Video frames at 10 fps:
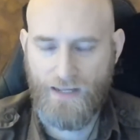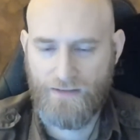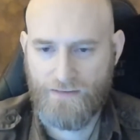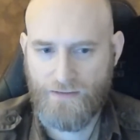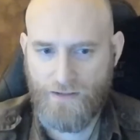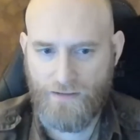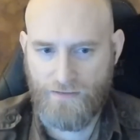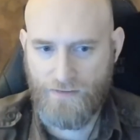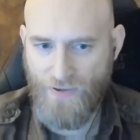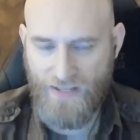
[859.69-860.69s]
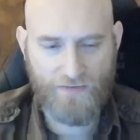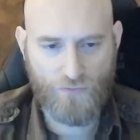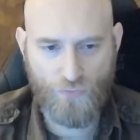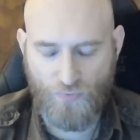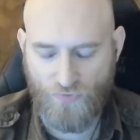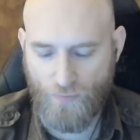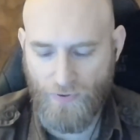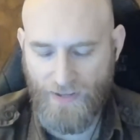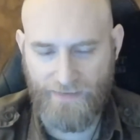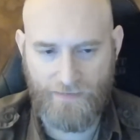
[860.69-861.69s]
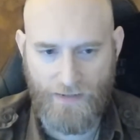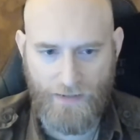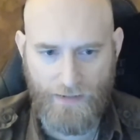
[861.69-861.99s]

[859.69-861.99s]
and the panzer troops complained,